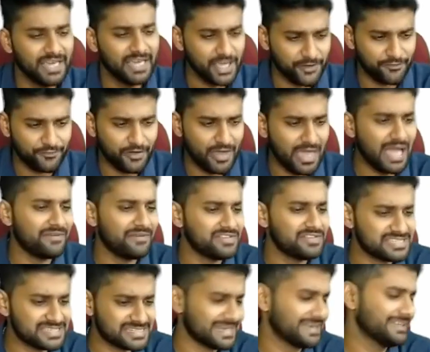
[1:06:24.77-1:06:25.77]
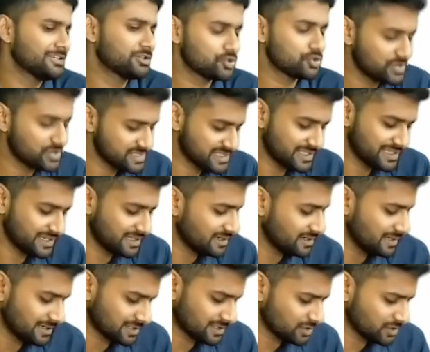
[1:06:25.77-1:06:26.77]
If you have a strike to the single
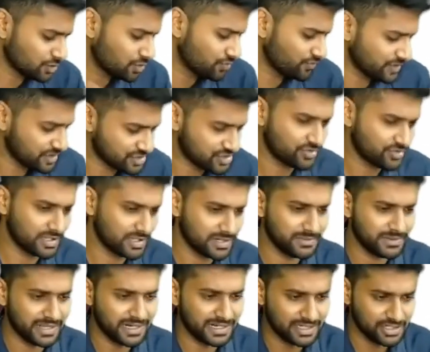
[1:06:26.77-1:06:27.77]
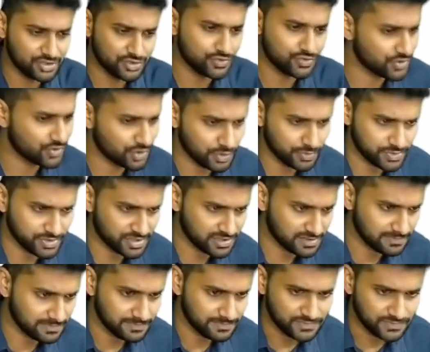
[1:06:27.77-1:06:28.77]
letter, don't waste your time. Directly choose your option.
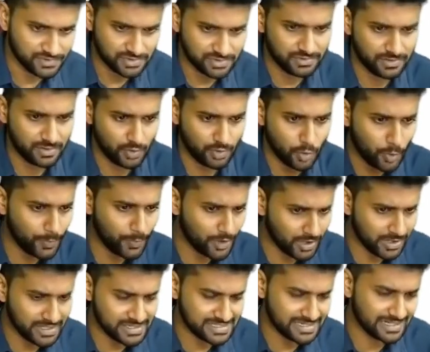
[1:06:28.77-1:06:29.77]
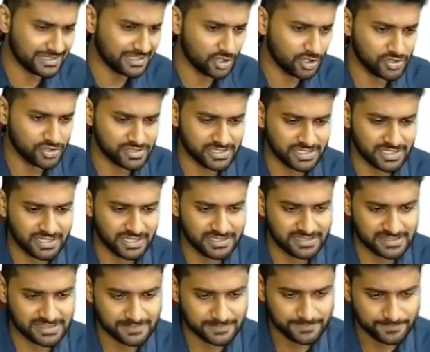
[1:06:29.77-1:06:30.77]
So hope you understand the logic,
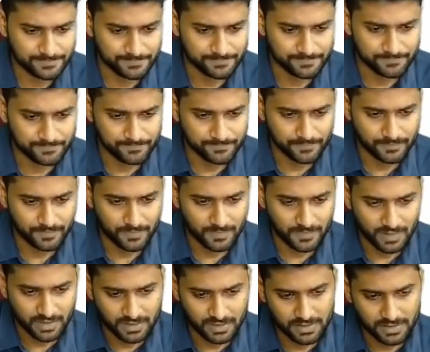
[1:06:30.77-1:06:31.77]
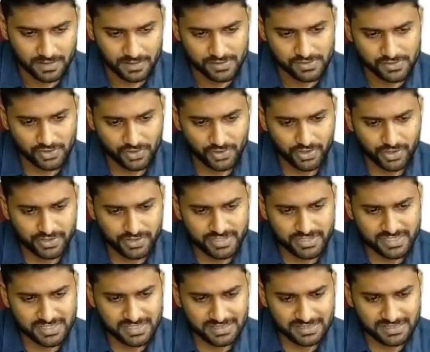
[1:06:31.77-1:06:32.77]
guys. So here
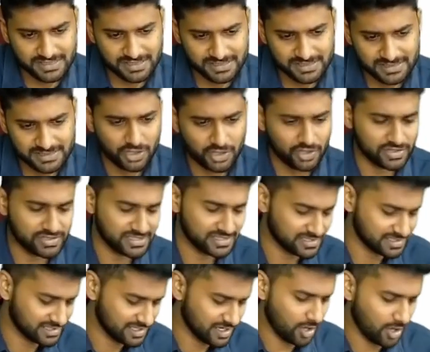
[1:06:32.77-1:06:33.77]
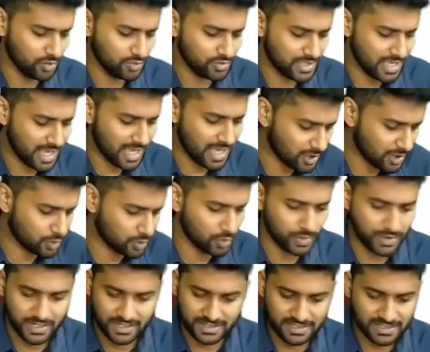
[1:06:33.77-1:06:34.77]
just learn the logic. See how they are
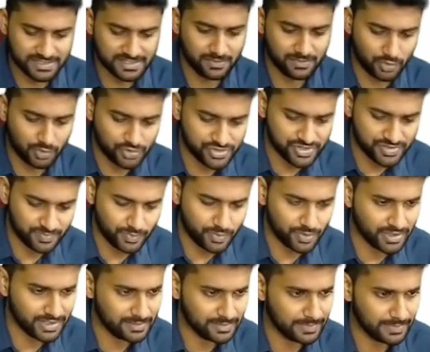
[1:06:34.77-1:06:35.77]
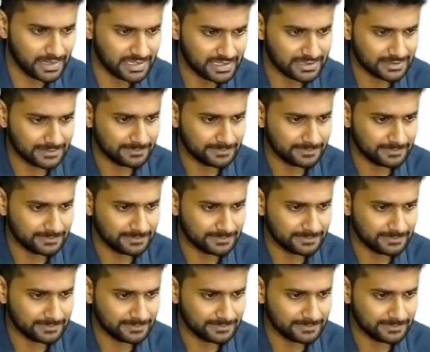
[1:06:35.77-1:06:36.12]
coded. That's the most important part.